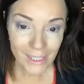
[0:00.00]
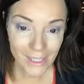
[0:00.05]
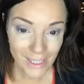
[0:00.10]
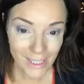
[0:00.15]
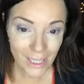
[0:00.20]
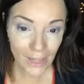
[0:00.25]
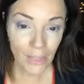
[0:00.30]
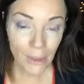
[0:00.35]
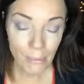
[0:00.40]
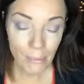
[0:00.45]
to
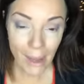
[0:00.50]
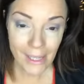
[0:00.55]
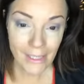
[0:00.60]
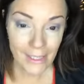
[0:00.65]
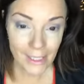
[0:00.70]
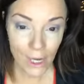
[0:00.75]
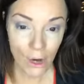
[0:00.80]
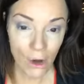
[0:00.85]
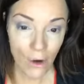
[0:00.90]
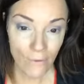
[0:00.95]
get the
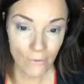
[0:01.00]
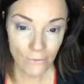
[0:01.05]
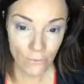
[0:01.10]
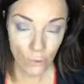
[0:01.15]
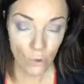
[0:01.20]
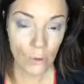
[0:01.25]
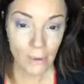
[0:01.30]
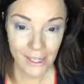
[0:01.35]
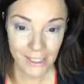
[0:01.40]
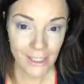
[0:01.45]
mascara
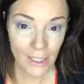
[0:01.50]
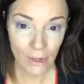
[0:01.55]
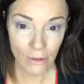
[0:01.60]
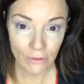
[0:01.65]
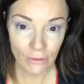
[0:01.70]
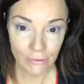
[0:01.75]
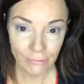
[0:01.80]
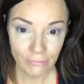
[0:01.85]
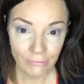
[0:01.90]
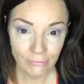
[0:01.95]
for myself.